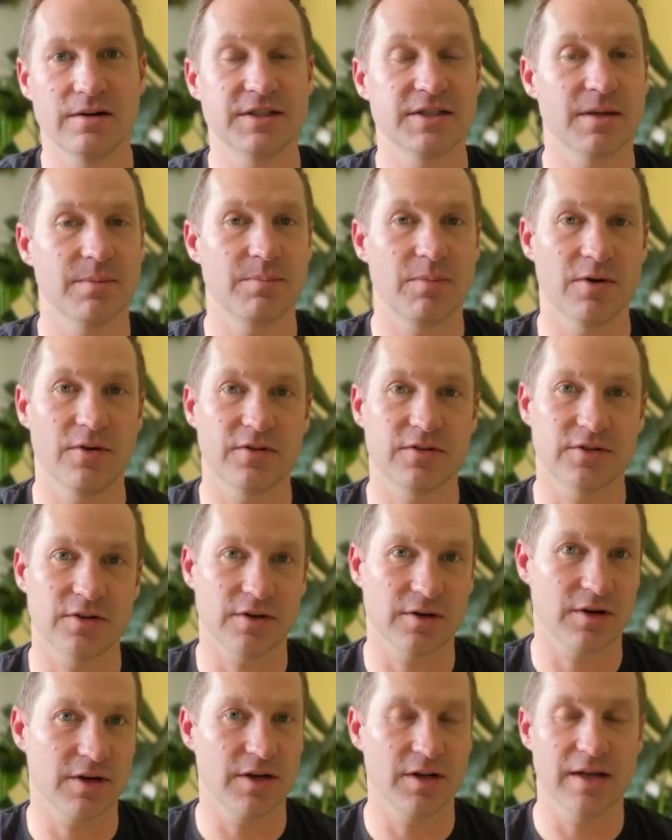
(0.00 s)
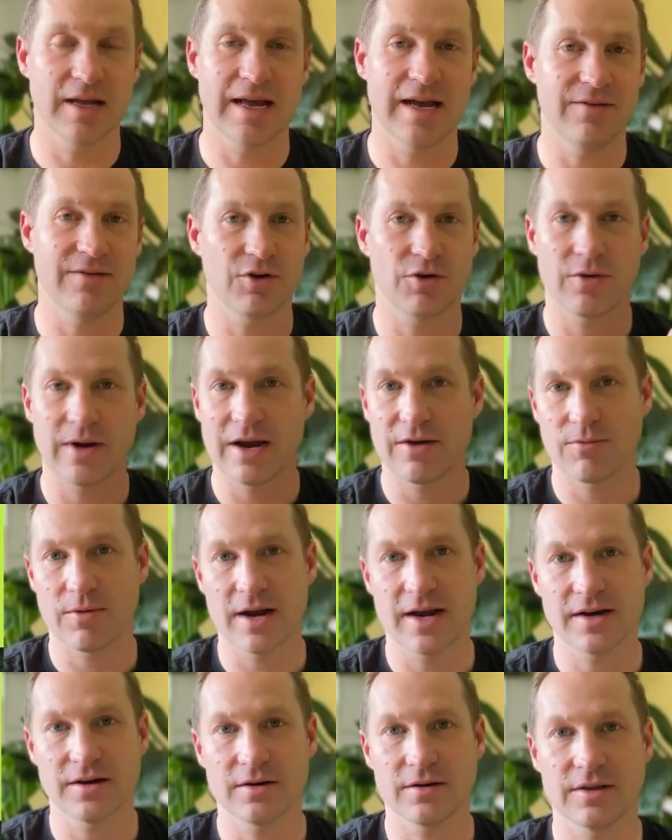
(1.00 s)
and some folks are going to have a grant
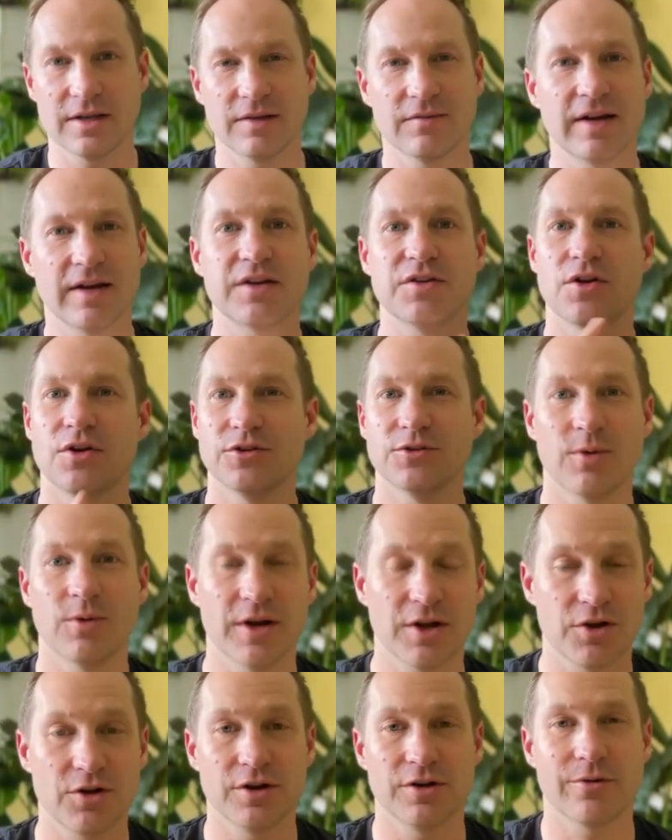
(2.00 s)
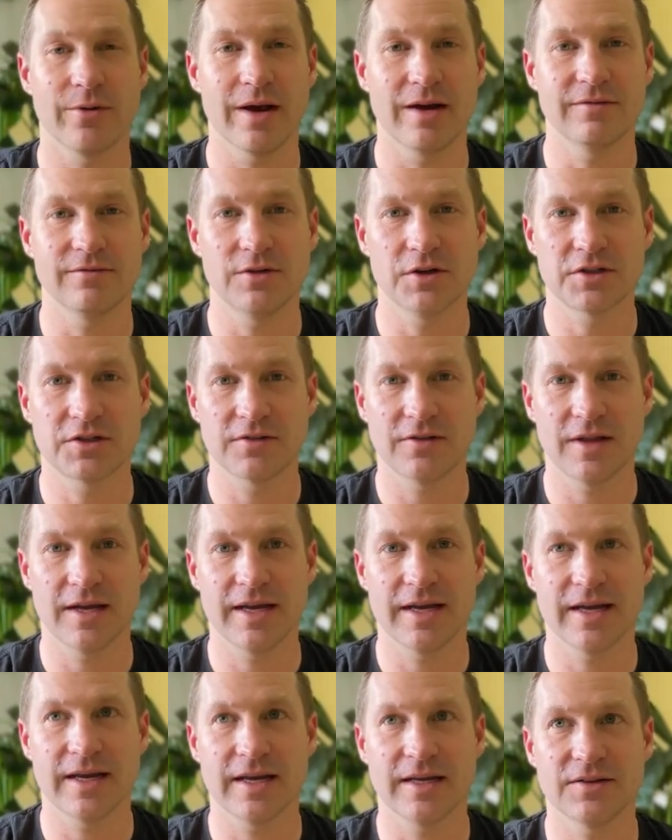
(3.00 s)
writer that like knows what a good grant looks
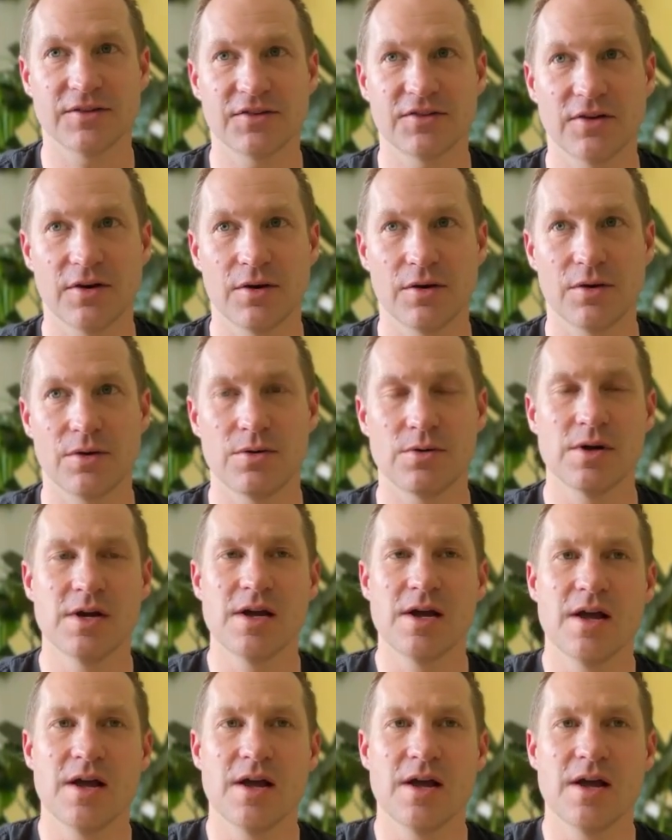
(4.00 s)
like. And so